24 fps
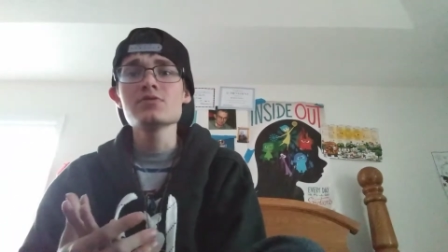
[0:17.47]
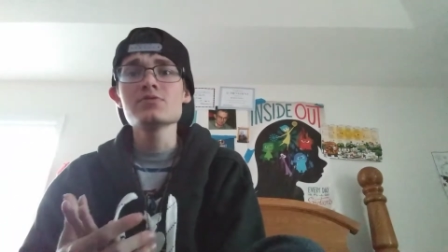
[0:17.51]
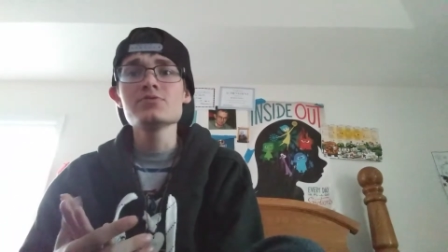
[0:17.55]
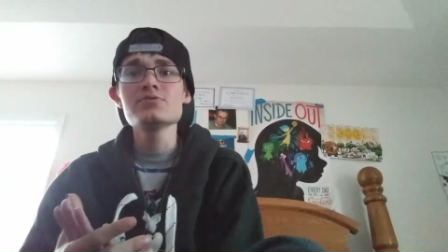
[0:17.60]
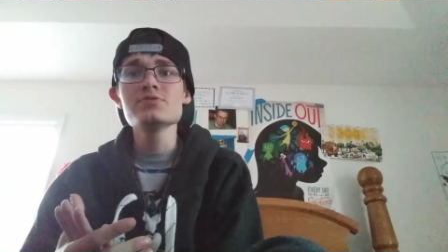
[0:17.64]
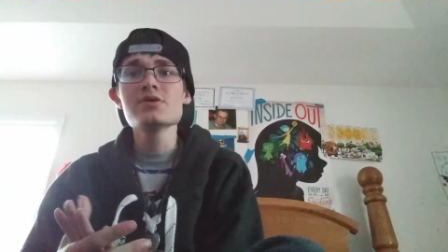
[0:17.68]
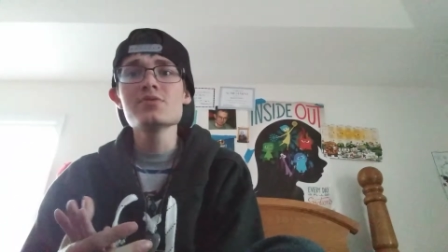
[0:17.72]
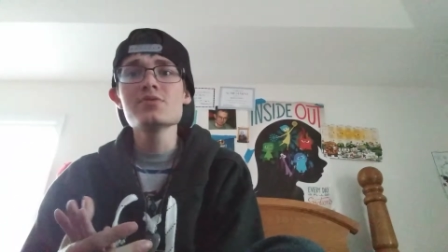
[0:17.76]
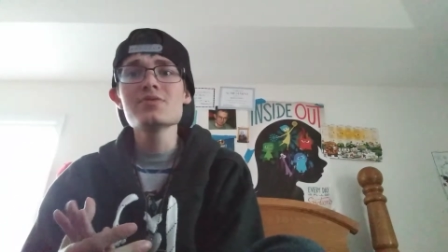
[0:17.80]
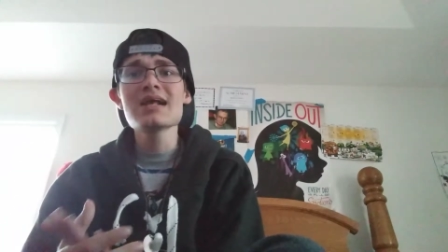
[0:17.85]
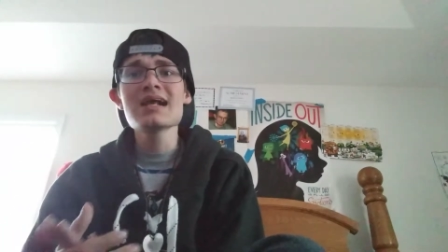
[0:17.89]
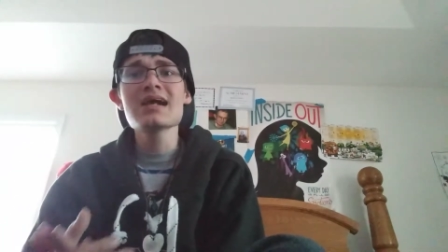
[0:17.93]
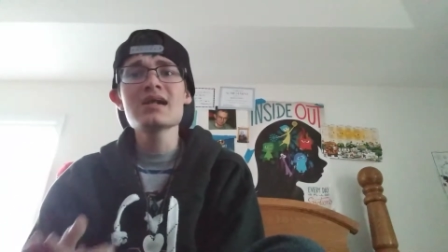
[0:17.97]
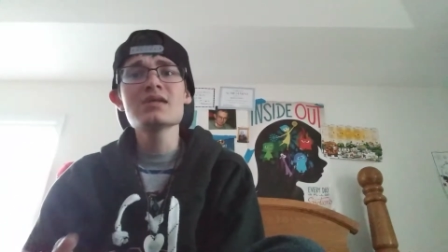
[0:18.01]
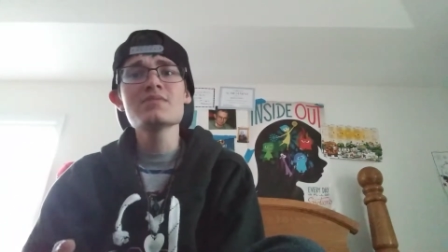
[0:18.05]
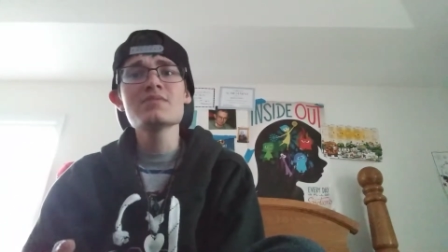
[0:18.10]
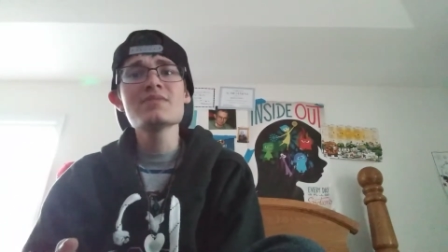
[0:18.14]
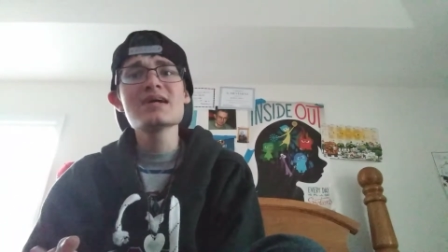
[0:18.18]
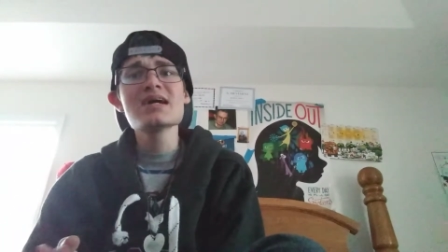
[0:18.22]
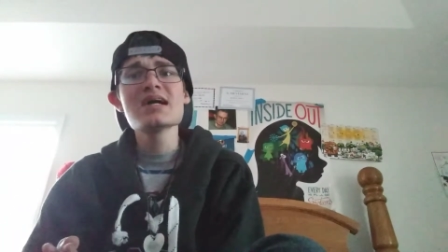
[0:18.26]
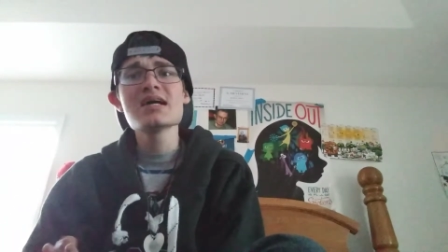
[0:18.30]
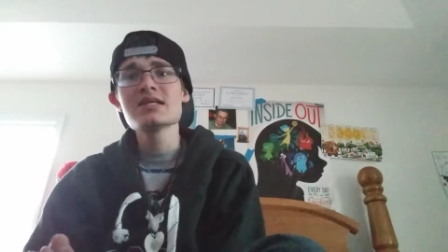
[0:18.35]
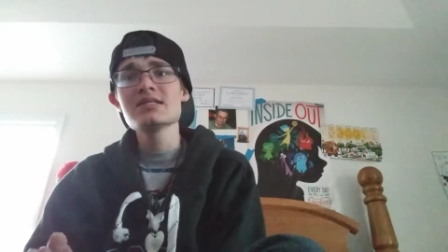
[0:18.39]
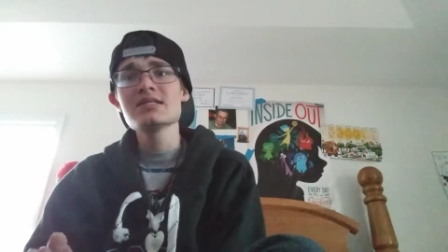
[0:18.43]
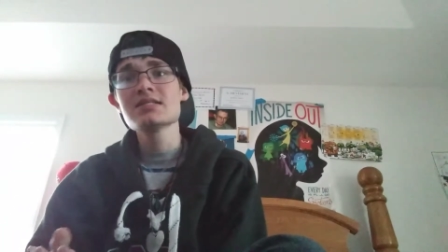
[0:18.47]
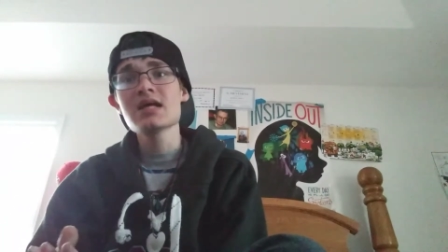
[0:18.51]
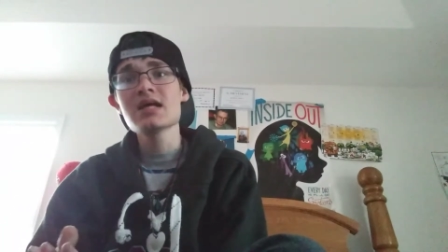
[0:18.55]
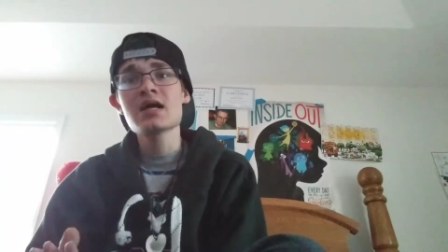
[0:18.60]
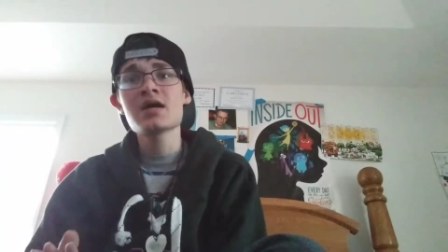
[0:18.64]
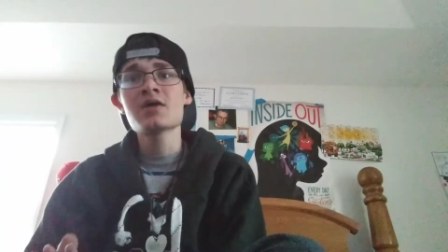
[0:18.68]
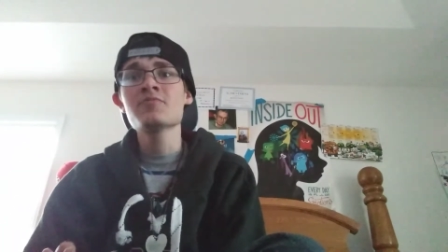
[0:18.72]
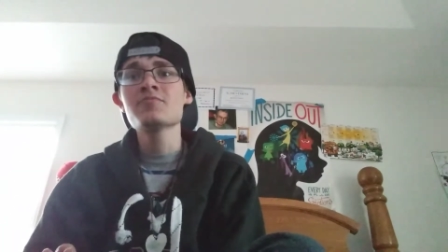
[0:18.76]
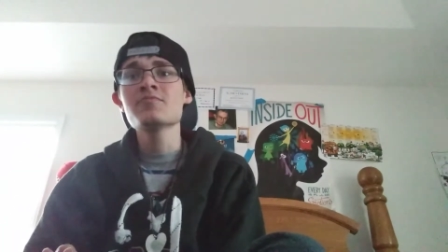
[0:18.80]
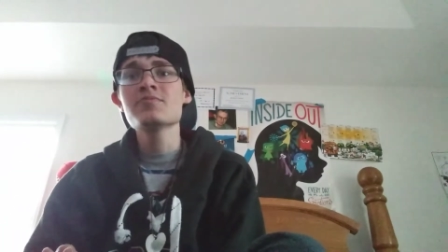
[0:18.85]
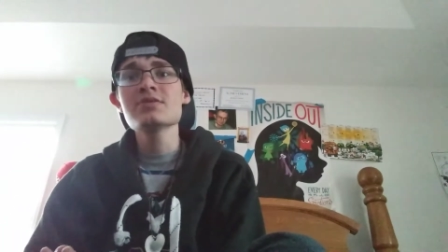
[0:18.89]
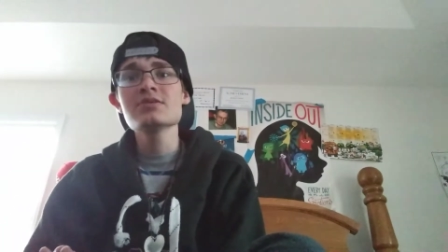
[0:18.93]
So we get on the bus,
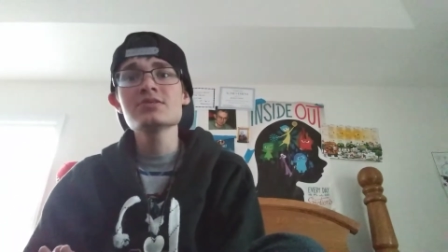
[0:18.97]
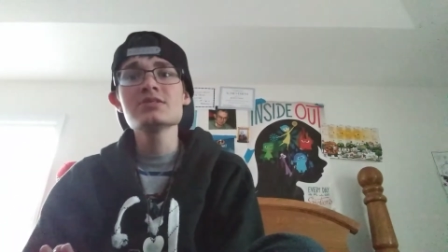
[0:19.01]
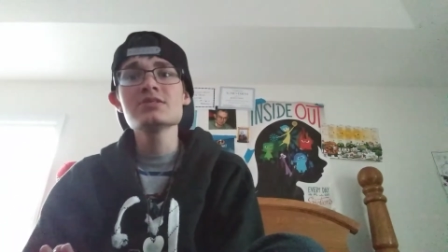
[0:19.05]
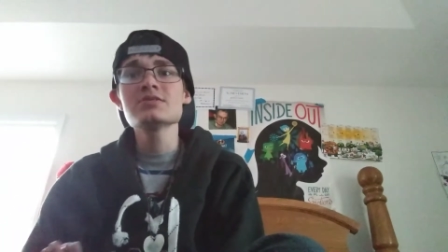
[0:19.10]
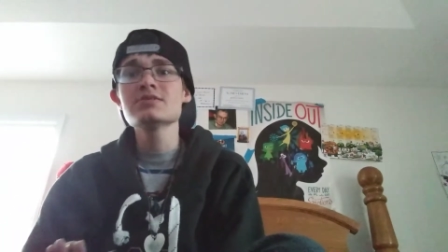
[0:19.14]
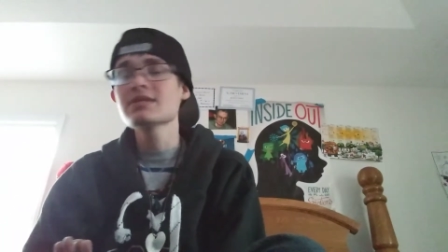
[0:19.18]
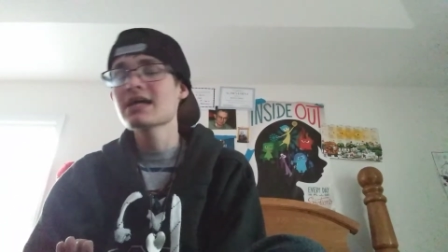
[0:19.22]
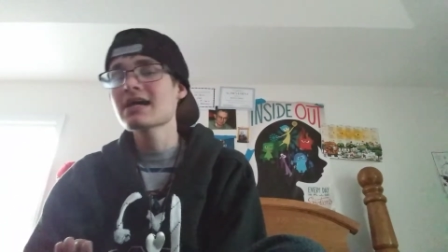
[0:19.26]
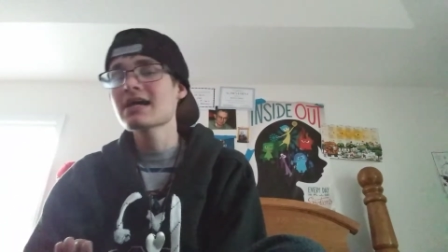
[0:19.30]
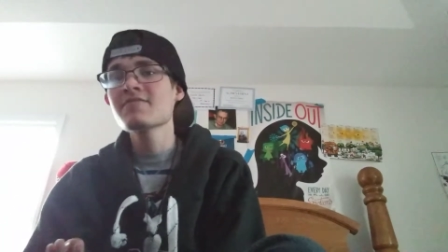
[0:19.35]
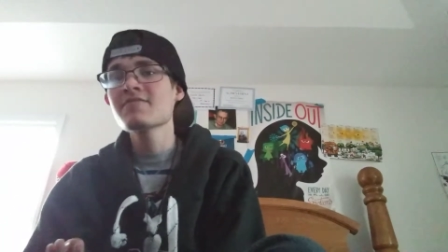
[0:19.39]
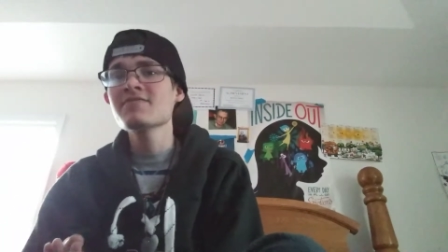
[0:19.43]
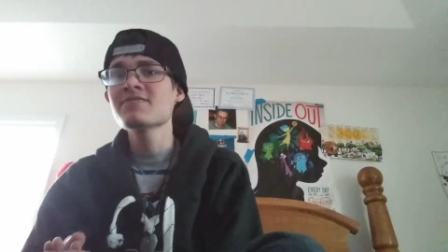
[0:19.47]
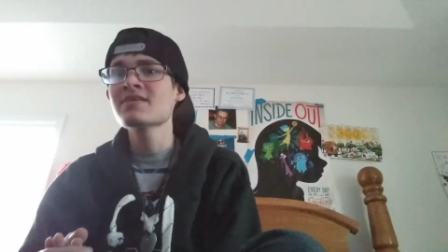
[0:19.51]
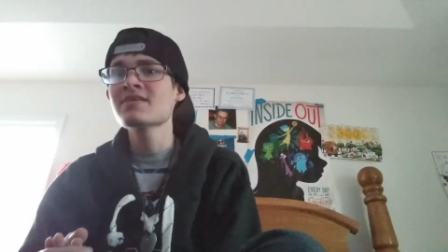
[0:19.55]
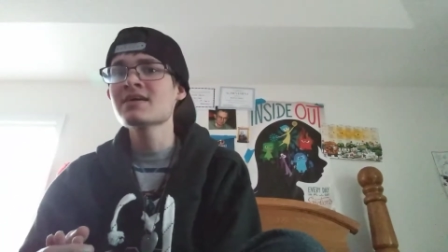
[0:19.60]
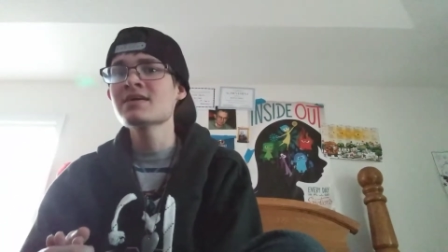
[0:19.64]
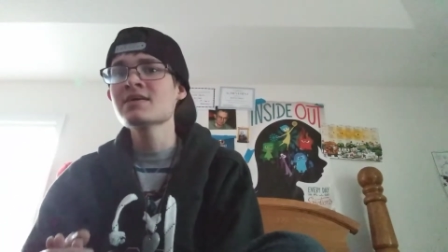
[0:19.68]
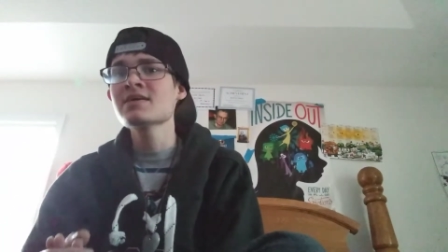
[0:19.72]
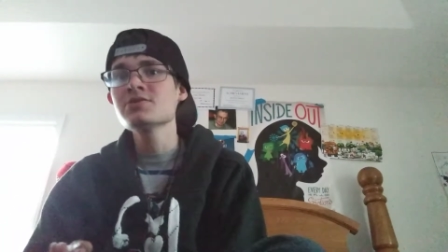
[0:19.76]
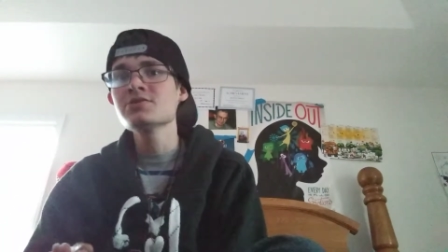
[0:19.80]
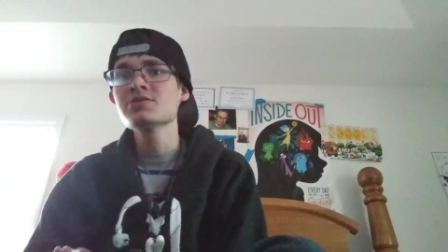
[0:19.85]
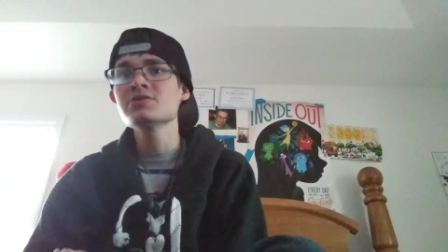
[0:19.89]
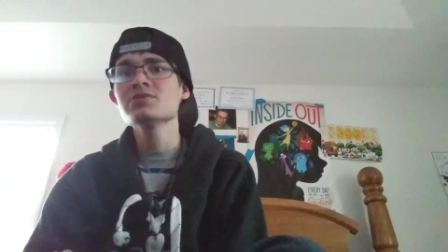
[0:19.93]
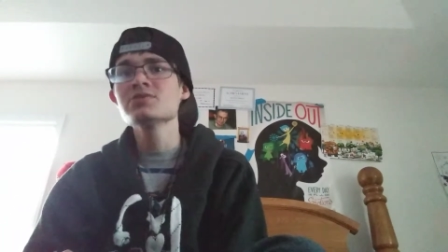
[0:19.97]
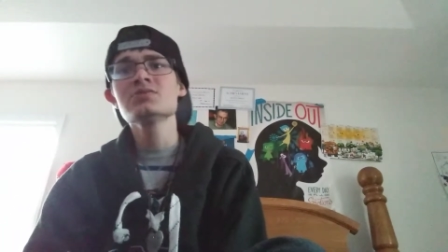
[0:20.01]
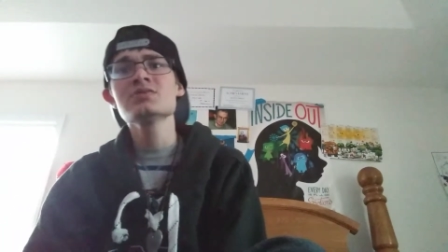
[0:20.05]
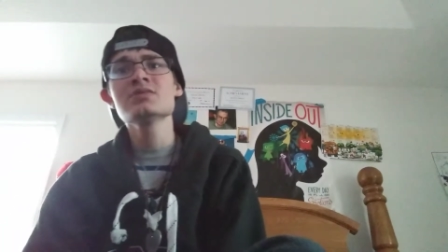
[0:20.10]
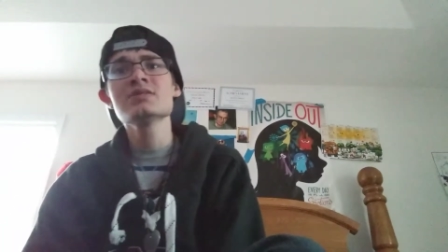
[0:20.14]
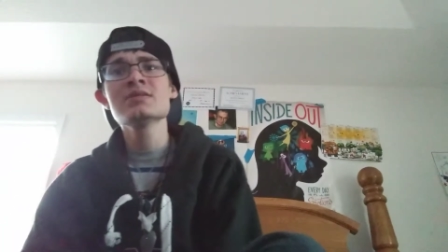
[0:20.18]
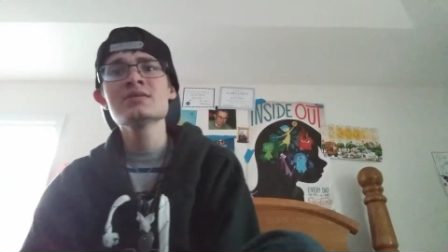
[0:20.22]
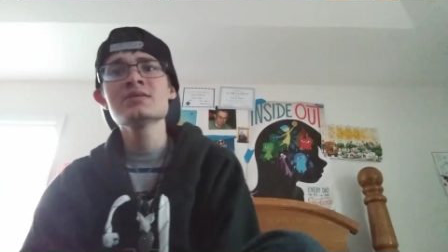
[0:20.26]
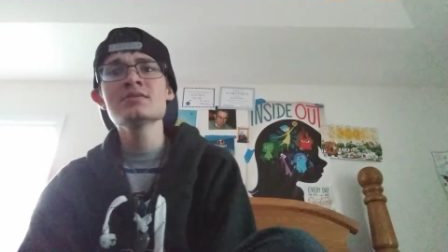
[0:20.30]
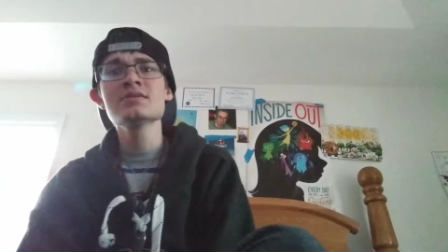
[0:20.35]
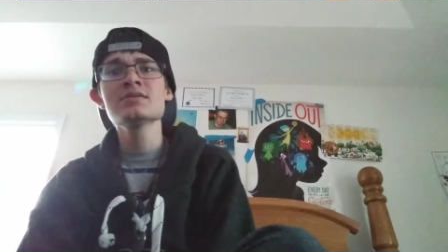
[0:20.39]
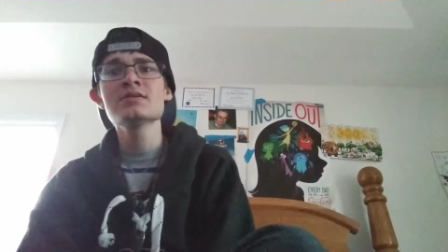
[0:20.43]
um, we're just having fun, chilling,